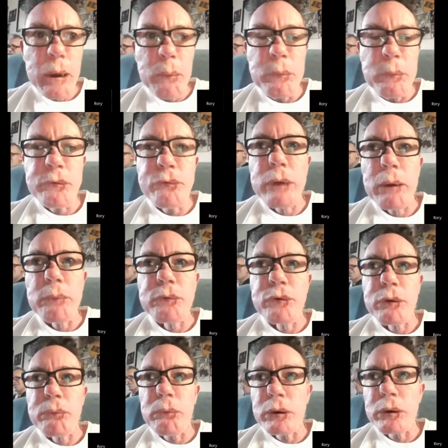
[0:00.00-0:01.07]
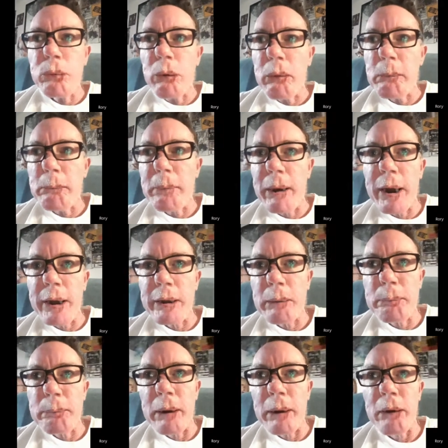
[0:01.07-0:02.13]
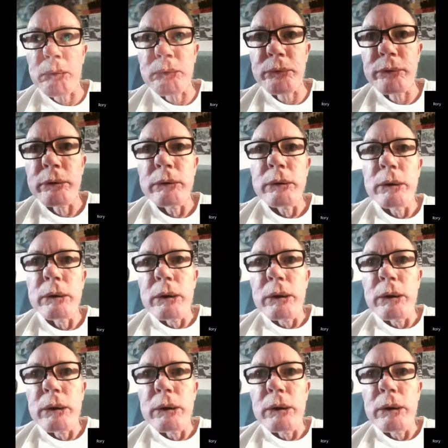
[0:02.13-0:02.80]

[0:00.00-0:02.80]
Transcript: I would generally go out and buy a pound